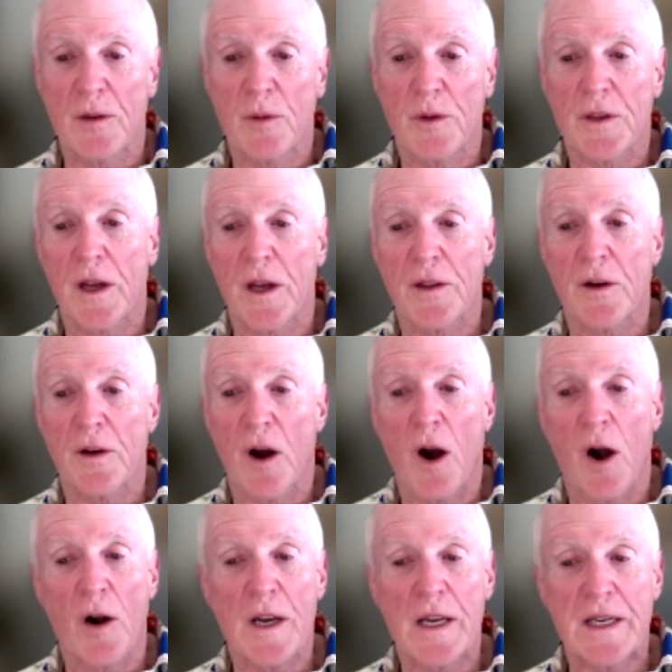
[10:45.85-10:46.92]
with other
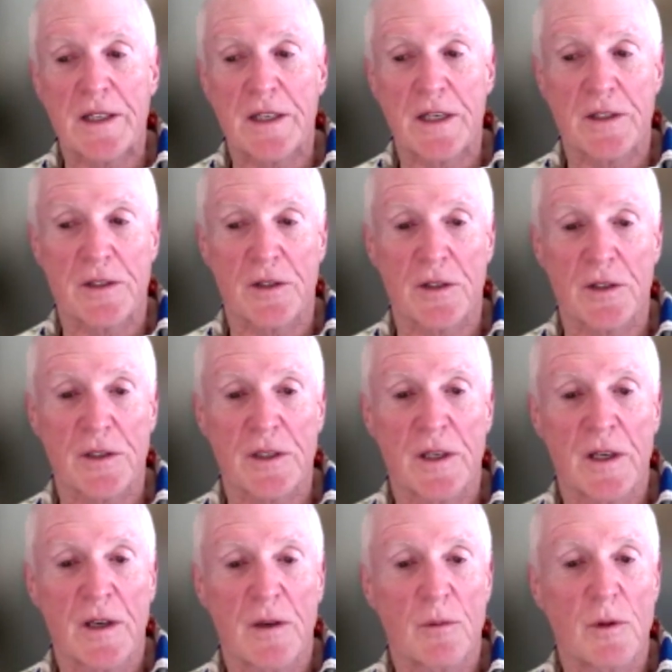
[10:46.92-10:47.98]
RE teachers.
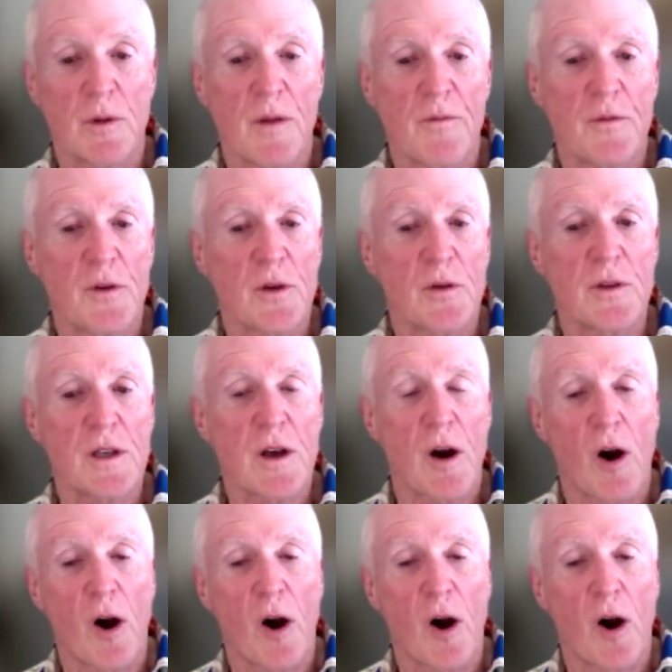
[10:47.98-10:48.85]
We reviewed the